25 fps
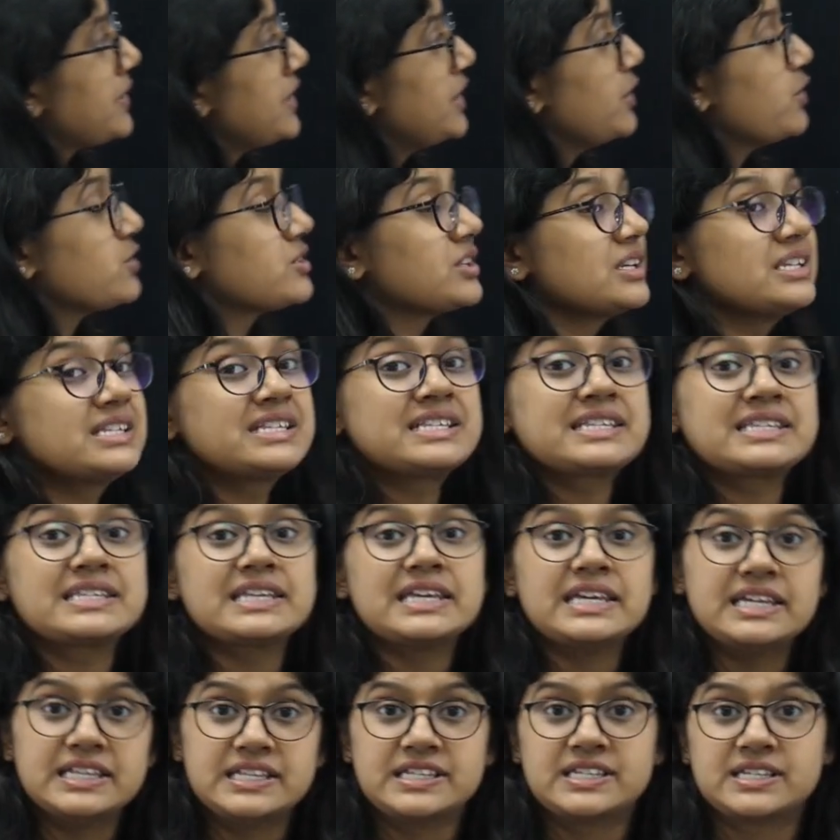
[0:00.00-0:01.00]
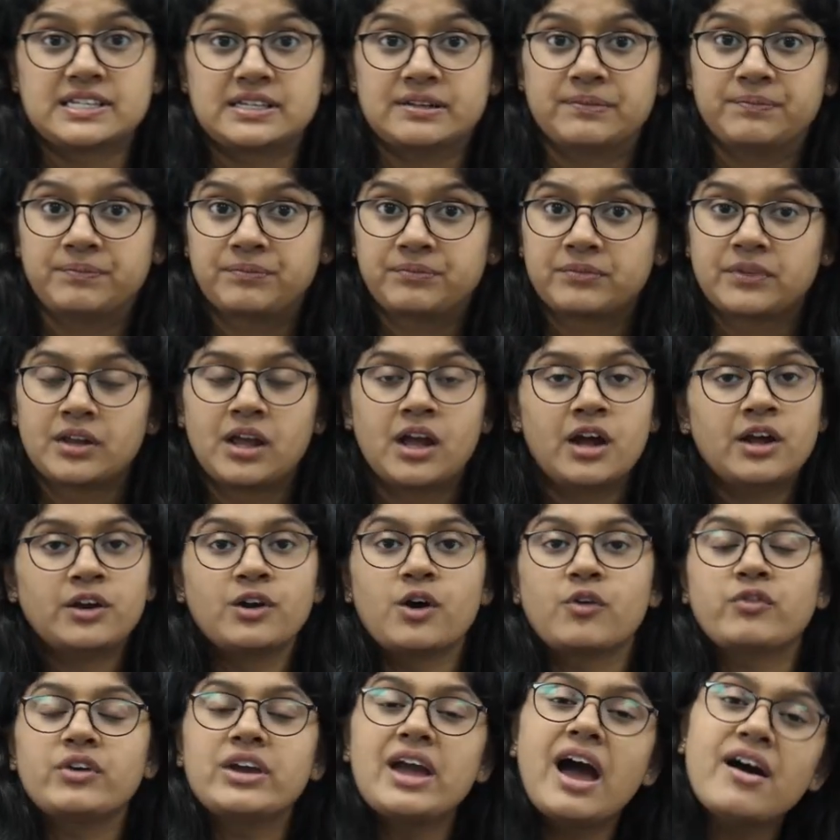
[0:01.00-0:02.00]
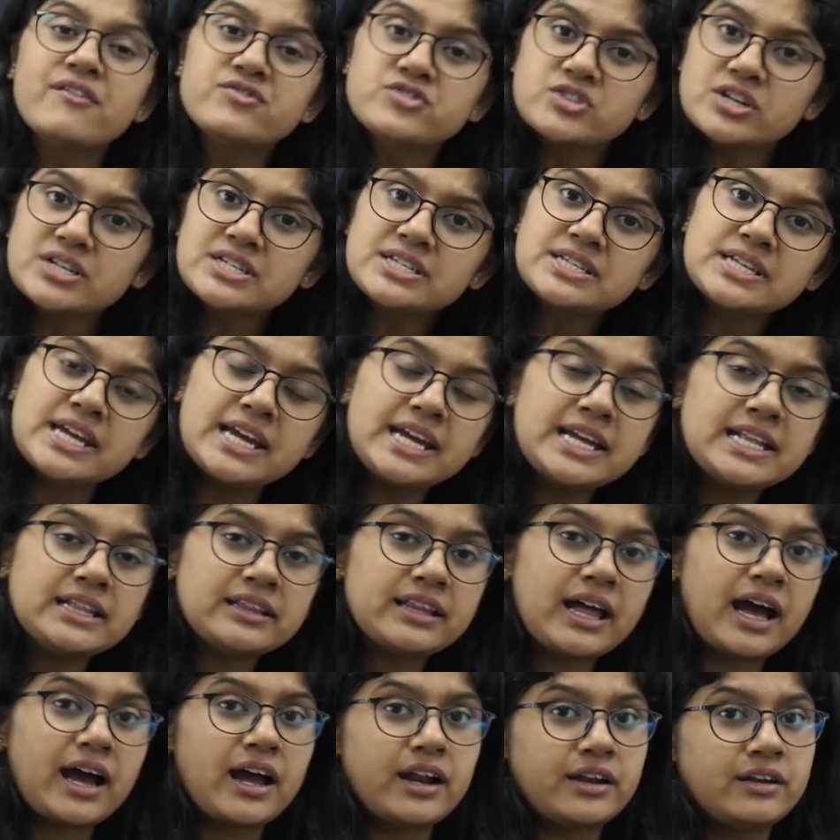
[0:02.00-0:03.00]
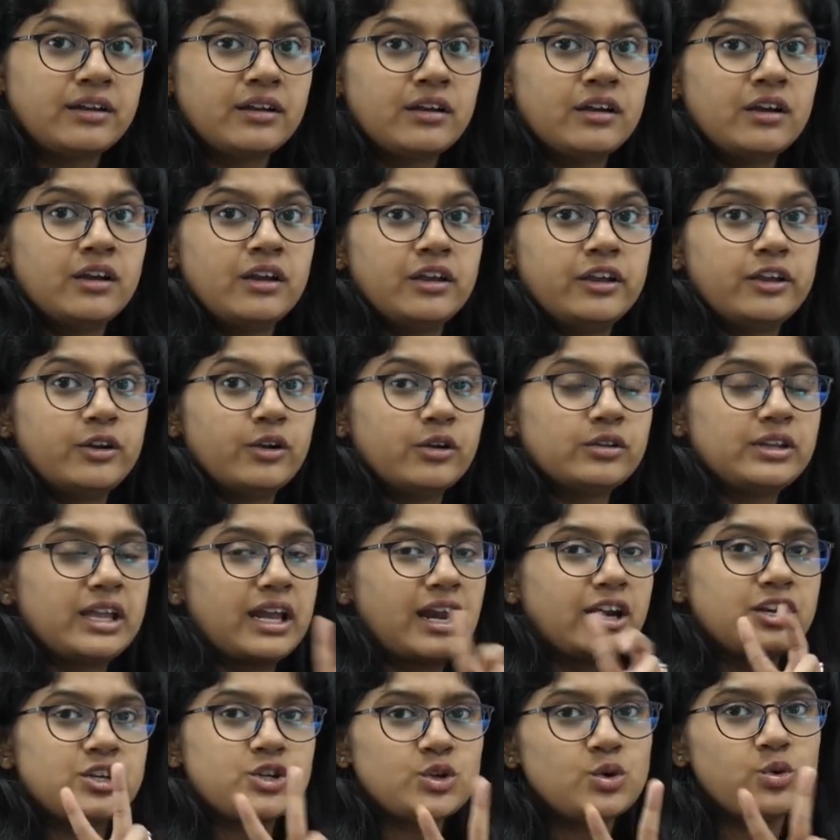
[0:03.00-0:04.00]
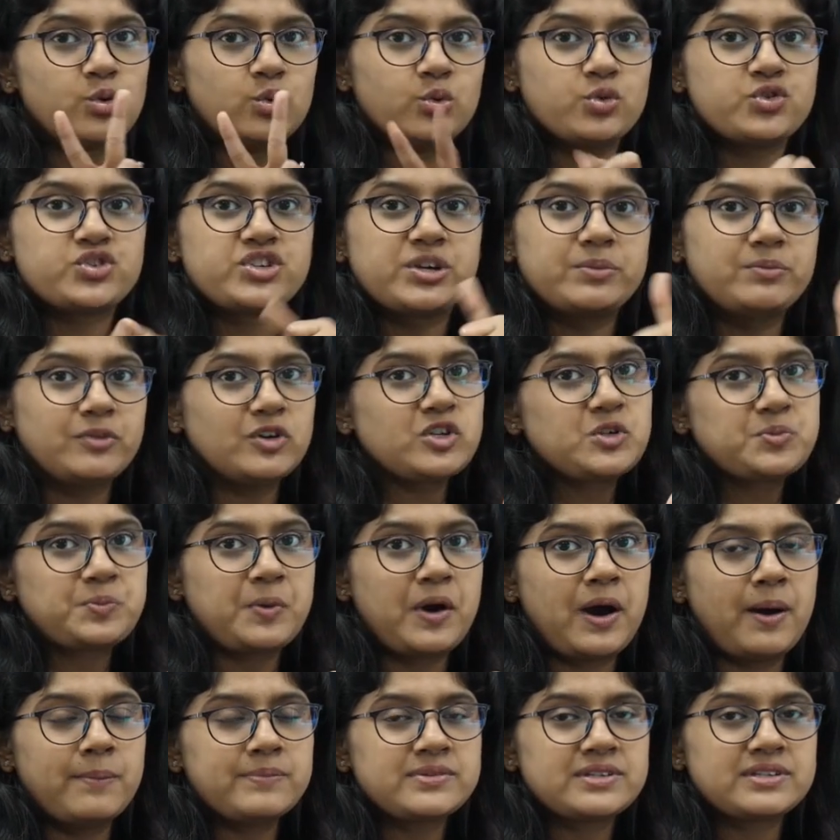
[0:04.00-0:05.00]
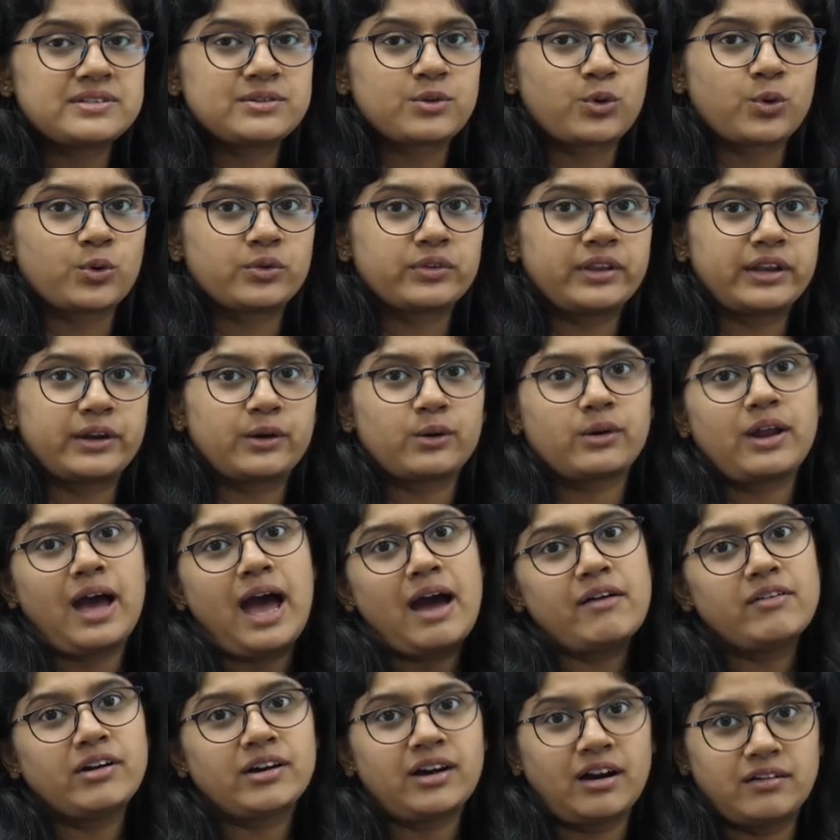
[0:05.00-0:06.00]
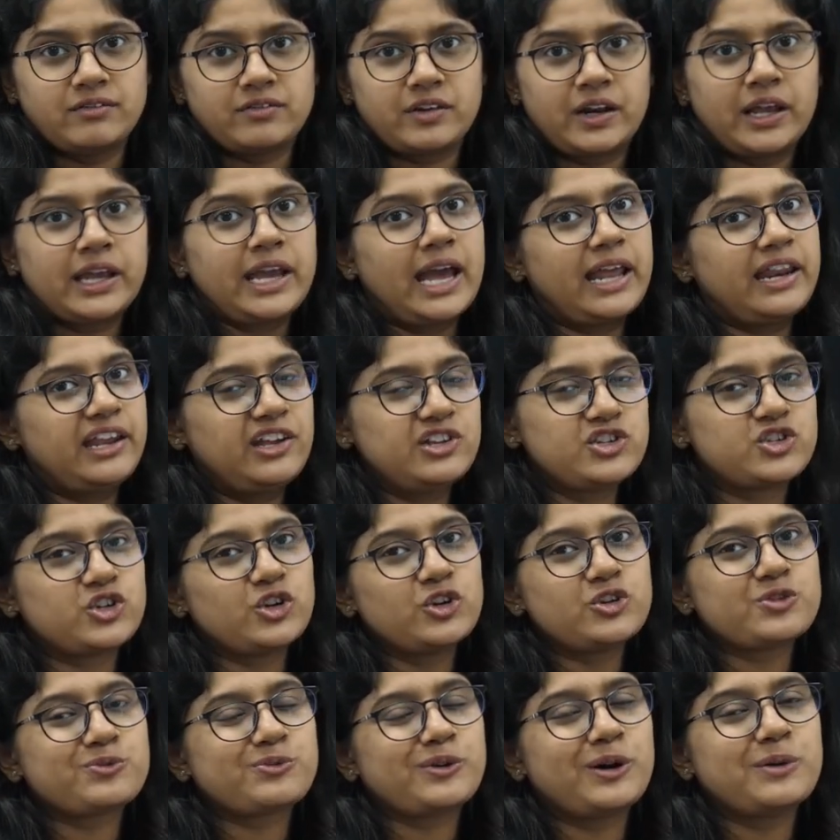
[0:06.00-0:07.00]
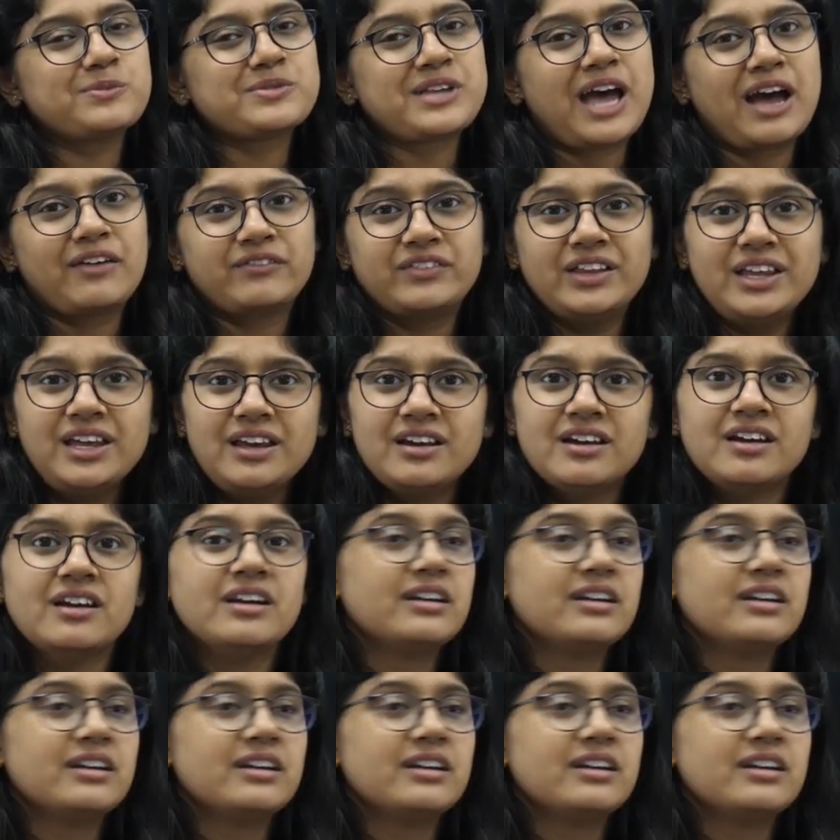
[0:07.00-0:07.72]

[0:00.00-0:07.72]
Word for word: produces seeds? Now we have just seen that, you know, there are two. Gymnosperms, though they don't have a covering, and angiosperms have the